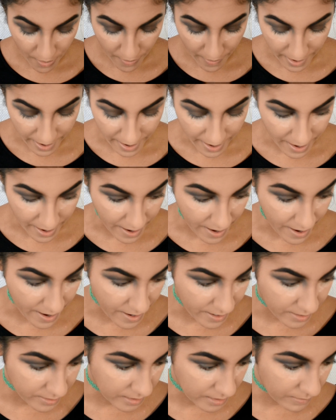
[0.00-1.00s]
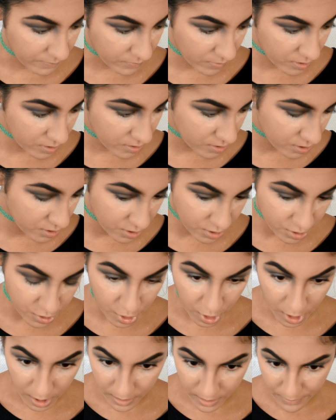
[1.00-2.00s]
And I'm going to
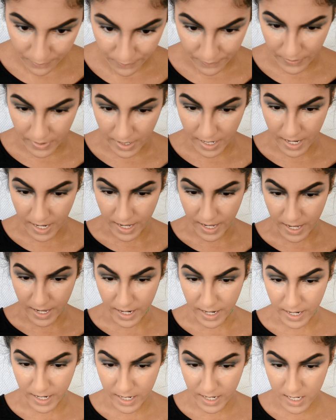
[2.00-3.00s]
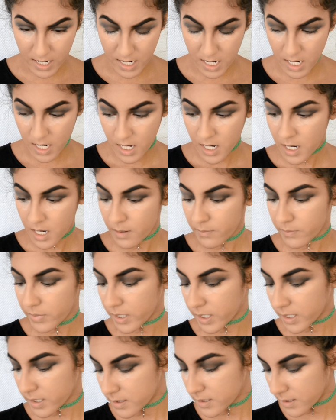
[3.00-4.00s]
start by
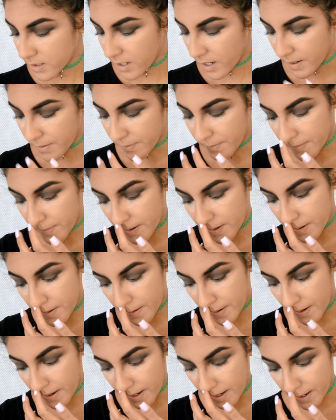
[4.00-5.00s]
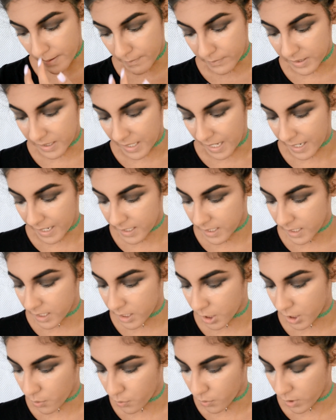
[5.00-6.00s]
putting some black
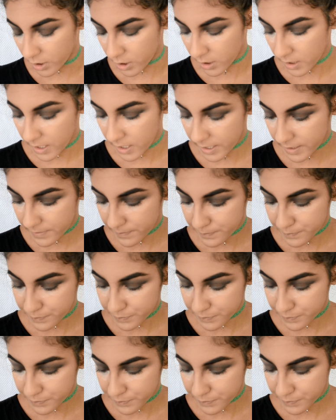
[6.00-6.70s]
in our waterline.